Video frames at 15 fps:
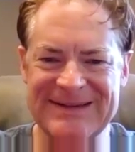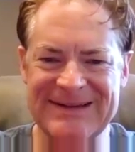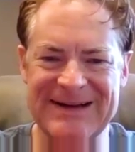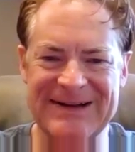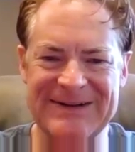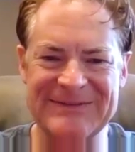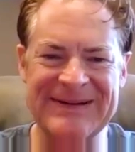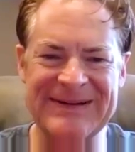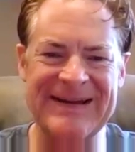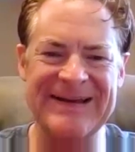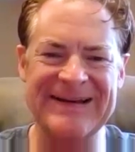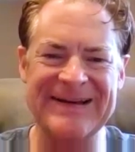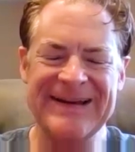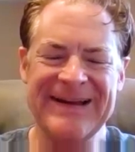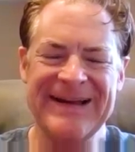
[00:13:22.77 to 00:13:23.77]
Um,
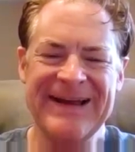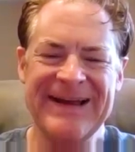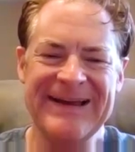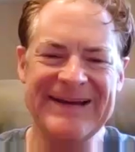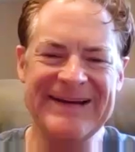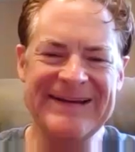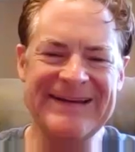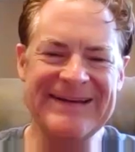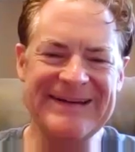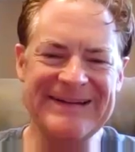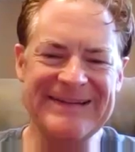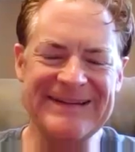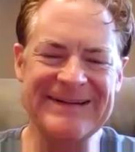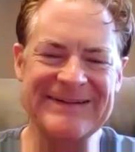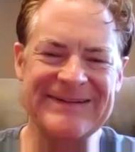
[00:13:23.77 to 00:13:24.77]
and and again, I
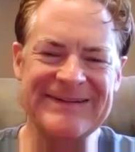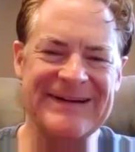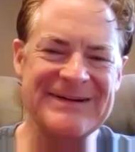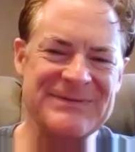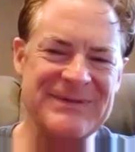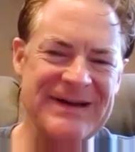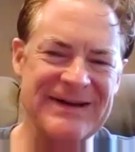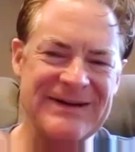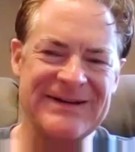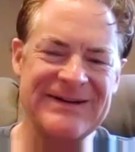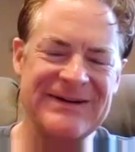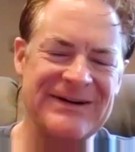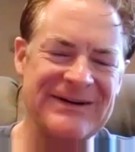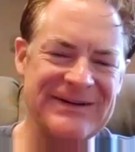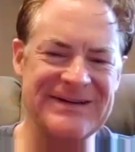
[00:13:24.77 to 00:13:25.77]
think a lot of my
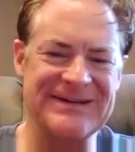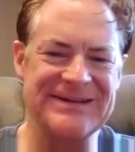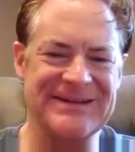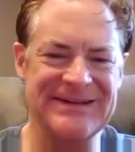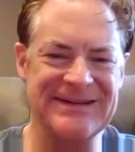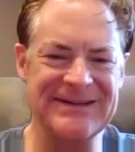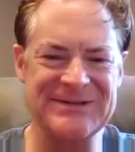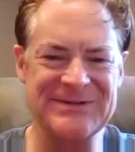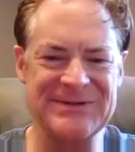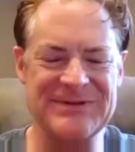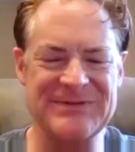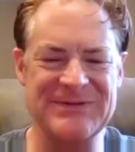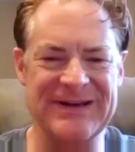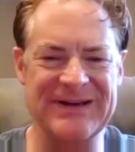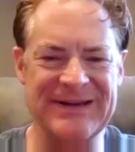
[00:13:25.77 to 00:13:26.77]
colleagues in the industry
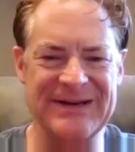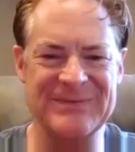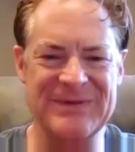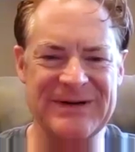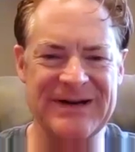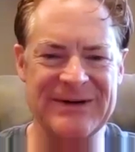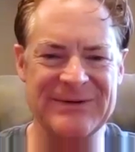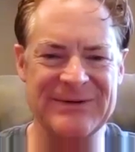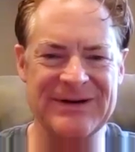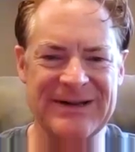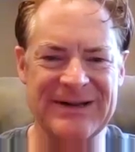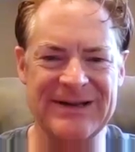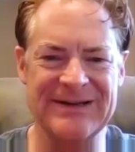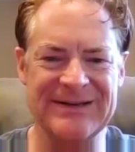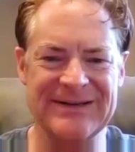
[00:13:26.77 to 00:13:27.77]
find that a bit
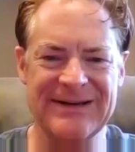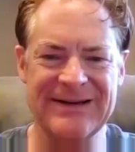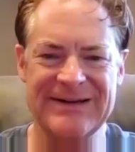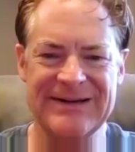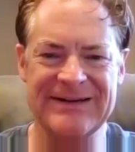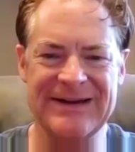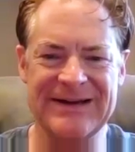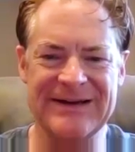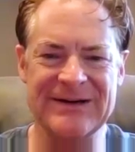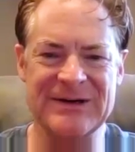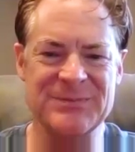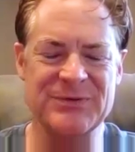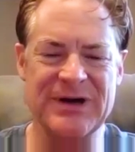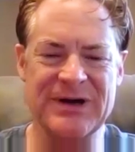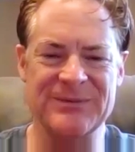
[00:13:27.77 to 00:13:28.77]
ironic. And and our
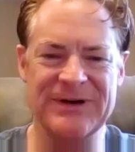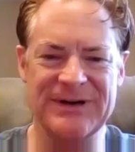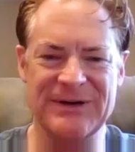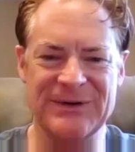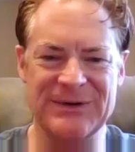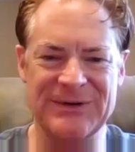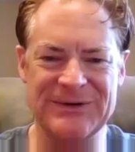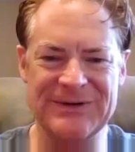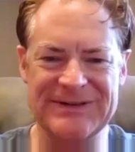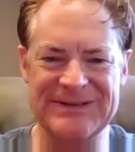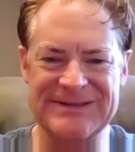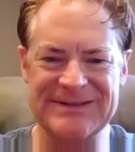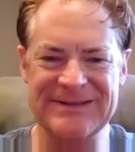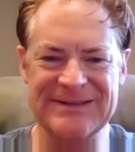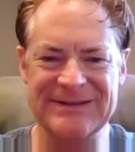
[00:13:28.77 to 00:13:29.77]
primary goal
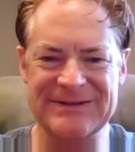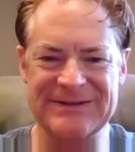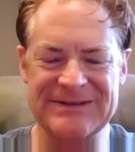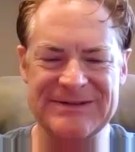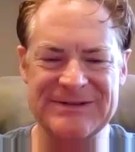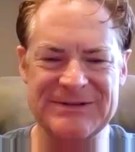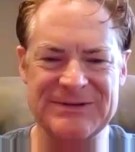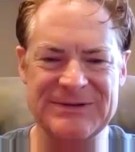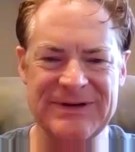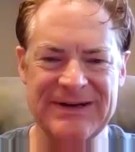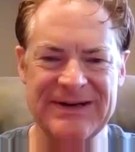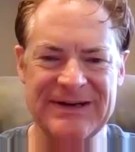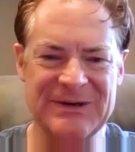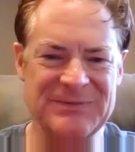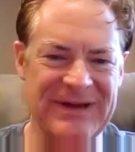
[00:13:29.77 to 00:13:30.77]
is you know to
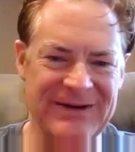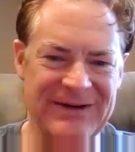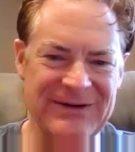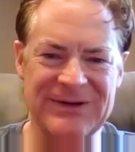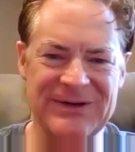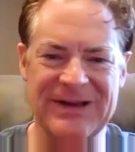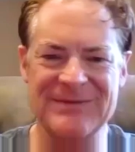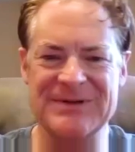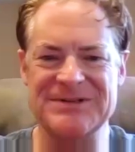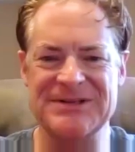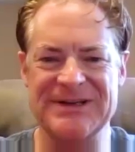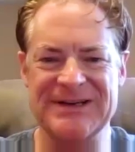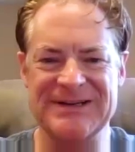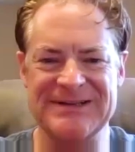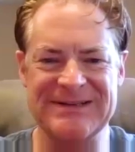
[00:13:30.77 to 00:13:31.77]
help tackle climate
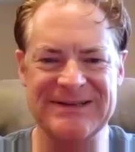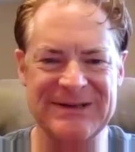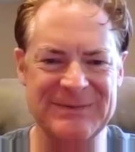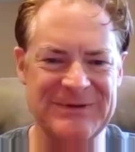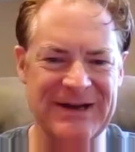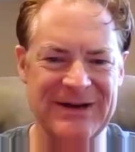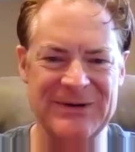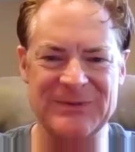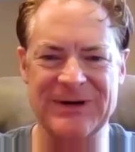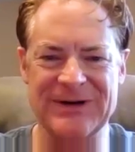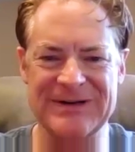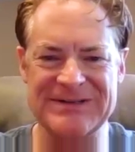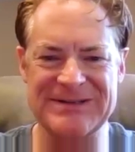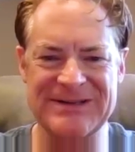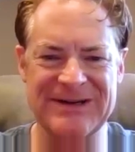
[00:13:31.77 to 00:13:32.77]
change and help tackle
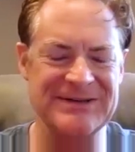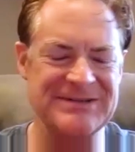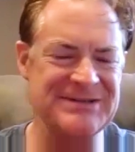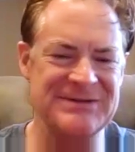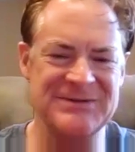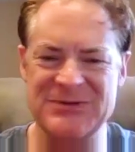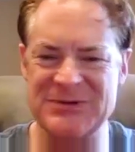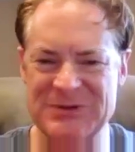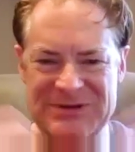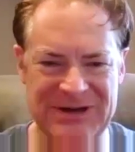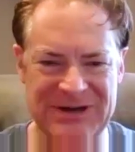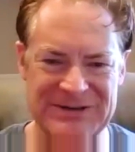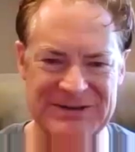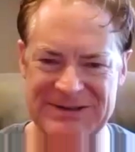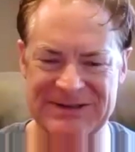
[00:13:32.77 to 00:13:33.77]
water scarcity and food
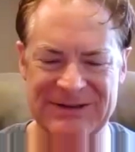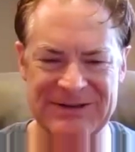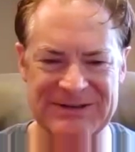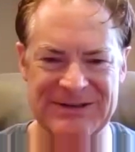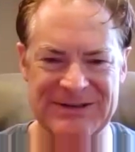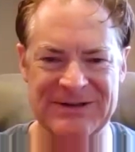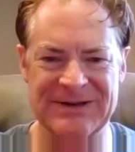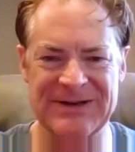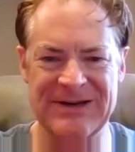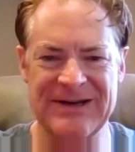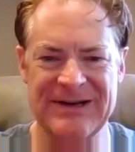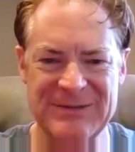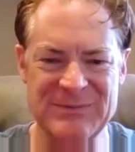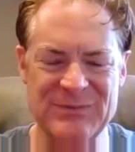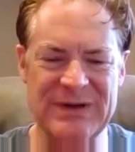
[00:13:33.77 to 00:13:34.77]
scarcity and all these other
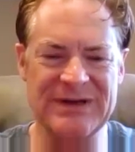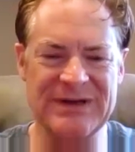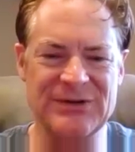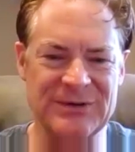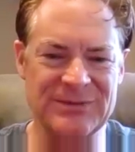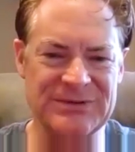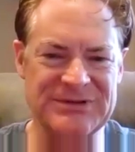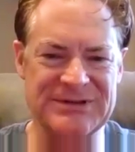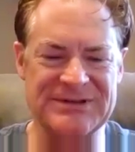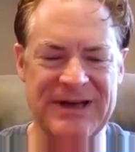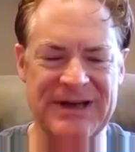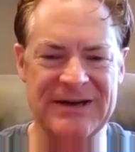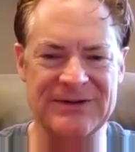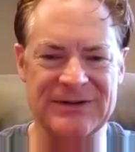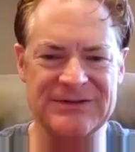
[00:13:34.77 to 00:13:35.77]
big global
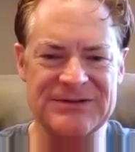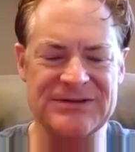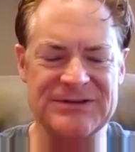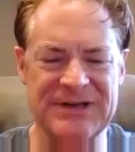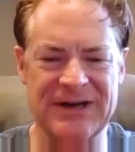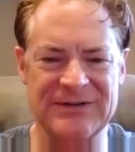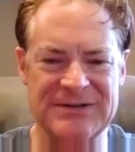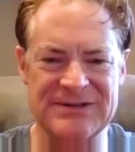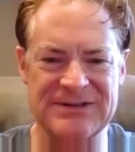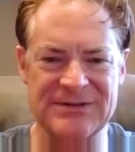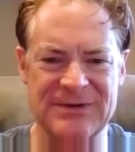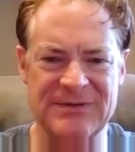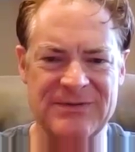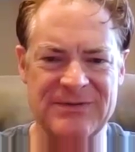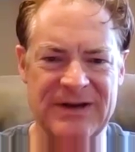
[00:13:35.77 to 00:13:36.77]
societal challenges that
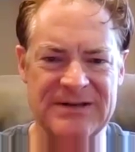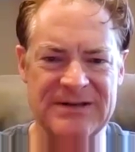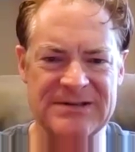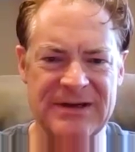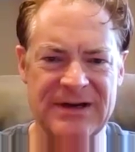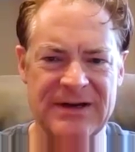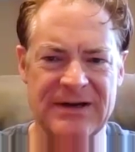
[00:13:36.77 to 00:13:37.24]
we face.